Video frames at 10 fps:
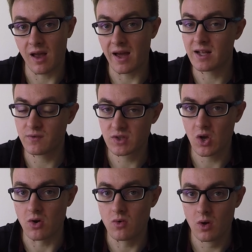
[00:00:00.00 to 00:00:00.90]
And if
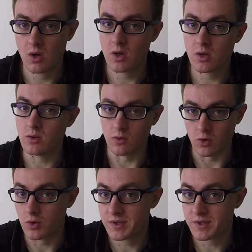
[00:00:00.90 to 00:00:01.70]
so, you could